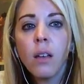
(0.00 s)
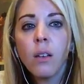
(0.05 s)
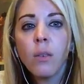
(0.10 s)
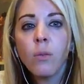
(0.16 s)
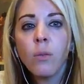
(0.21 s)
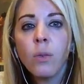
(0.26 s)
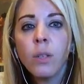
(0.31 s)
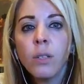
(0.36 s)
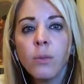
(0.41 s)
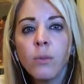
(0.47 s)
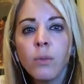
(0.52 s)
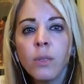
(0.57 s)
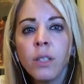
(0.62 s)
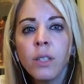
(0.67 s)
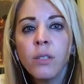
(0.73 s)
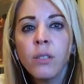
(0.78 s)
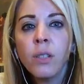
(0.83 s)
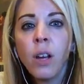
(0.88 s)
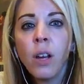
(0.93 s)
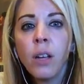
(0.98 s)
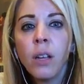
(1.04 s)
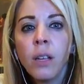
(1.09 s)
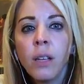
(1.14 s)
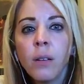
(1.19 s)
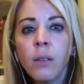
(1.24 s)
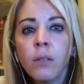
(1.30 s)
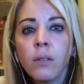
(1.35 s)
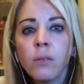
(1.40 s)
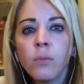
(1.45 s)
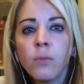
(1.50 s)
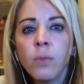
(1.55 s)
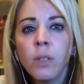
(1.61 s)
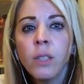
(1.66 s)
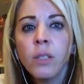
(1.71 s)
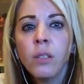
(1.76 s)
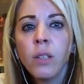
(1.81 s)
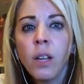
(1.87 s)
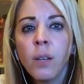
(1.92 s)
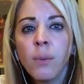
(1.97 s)
what are you talking
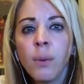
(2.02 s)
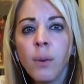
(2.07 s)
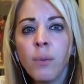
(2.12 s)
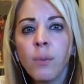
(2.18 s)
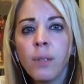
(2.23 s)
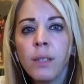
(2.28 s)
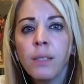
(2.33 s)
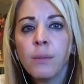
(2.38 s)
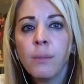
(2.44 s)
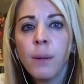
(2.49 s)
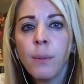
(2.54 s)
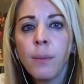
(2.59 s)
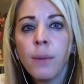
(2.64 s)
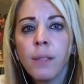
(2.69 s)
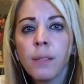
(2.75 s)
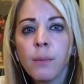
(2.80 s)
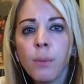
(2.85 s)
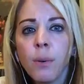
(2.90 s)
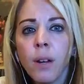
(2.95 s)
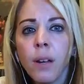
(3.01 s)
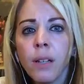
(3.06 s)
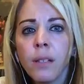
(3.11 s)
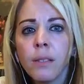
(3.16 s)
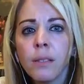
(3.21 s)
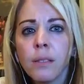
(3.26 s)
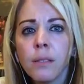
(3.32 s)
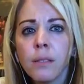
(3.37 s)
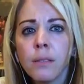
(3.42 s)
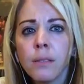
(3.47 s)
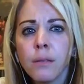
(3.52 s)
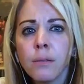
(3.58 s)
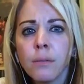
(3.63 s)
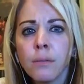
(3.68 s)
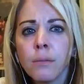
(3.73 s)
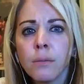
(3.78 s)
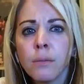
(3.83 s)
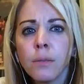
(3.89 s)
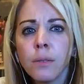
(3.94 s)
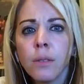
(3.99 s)
about? What is my best price?
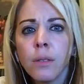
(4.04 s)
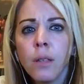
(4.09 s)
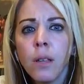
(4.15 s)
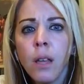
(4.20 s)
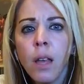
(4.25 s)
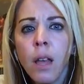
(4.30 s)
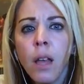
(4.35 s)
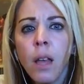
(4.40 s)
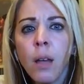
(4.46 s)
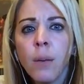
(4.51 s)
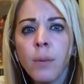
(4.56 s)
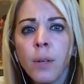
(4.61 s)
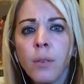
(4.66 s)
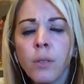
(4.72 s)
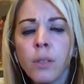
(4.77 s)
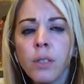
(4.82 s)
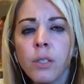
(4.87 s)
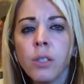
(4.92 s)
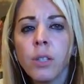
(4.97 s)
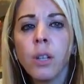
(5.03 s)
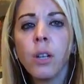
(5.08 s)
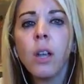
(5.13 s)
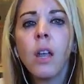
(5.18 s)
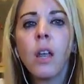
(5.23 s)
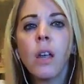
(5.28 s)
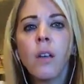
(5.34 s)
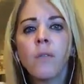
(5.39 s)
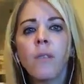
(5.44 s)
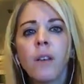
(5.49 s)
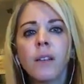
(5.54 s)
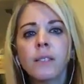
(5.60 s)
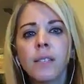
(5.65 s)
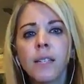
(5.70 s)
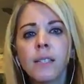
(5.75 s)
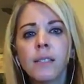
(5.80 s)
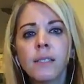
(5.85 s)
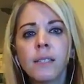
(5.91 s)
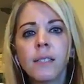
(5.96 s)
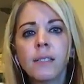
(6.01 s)
I'm not really sure.
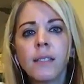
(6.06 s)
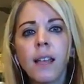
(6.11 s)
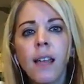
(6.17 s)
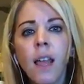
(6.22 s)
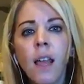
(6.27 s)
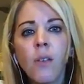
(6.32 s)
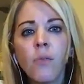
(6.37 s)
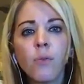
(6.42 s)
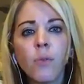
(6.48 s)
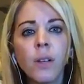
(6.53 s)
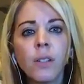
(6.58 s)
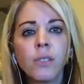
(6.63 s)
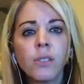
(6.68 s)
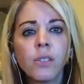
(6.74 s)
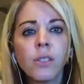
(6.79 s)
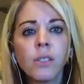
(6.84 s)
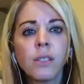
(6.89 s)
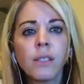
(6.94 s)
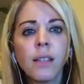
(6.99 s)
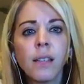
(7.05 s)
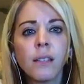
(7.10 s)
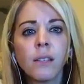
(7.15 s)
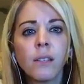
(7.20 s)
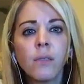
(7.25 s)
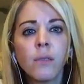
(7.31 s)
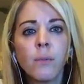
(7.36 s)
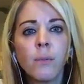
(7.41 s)
Valentine says, I have renters that live in